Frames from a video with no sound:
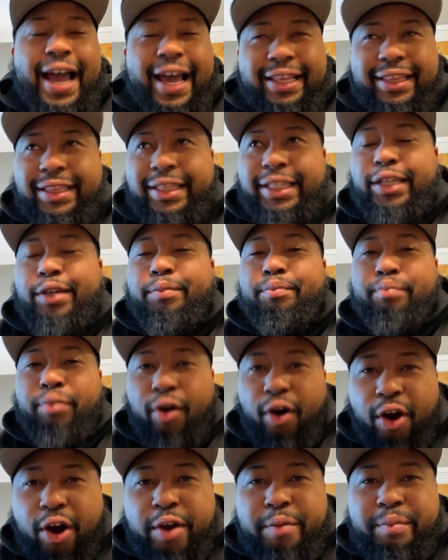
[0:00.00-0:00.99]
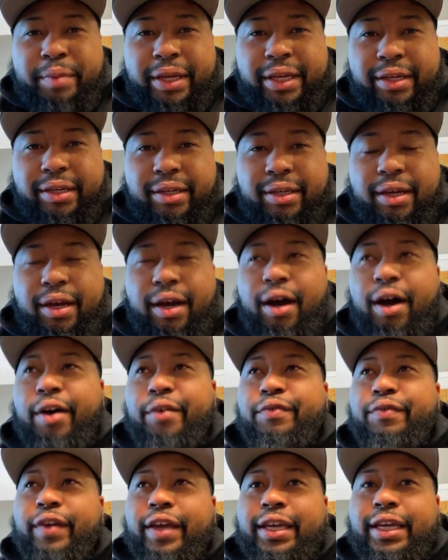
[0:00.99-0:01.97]
at the apartment
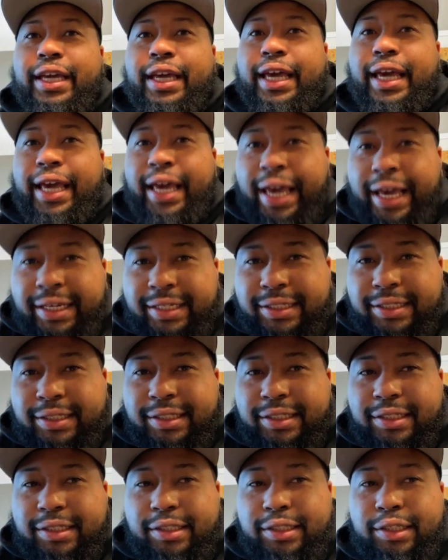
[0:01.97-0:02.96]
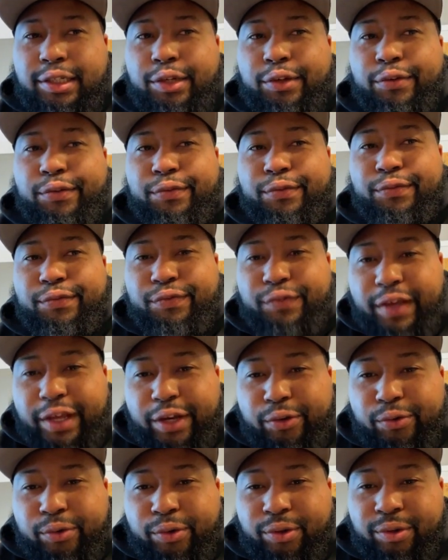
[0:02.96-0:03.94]
of a
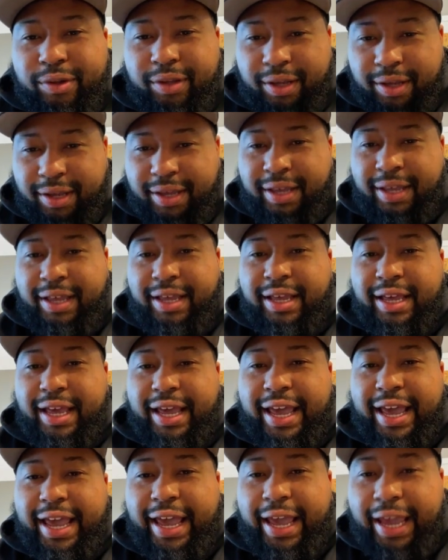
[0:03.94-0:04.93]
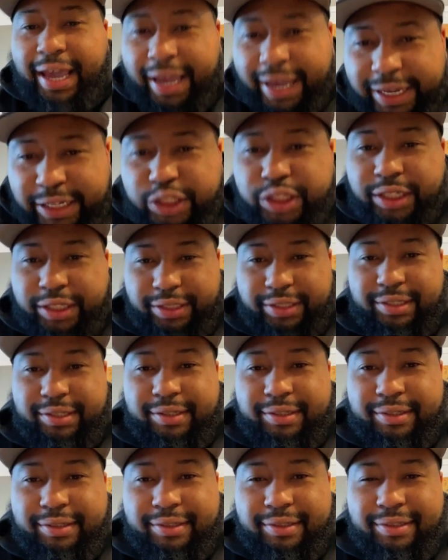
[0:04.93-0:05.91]
ex-federal
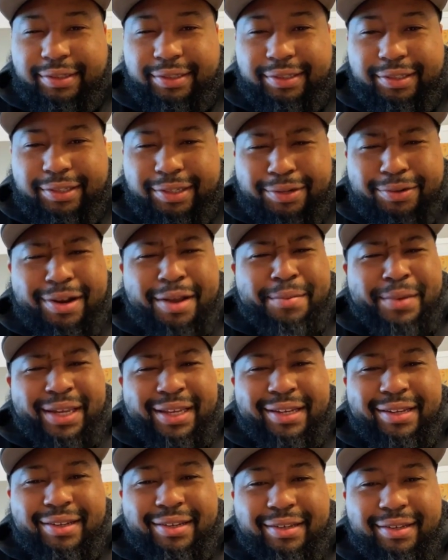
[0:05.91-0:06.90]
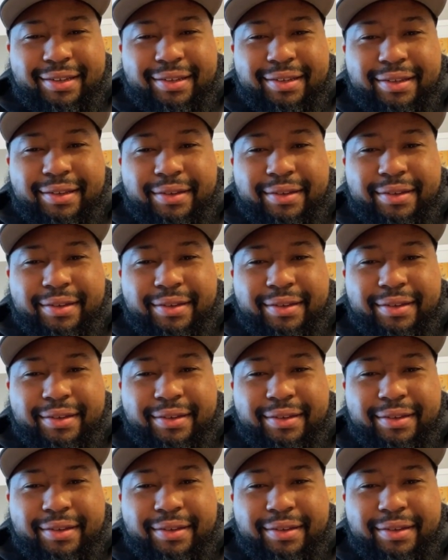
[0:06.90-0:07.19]
agent? Do you know what I mean?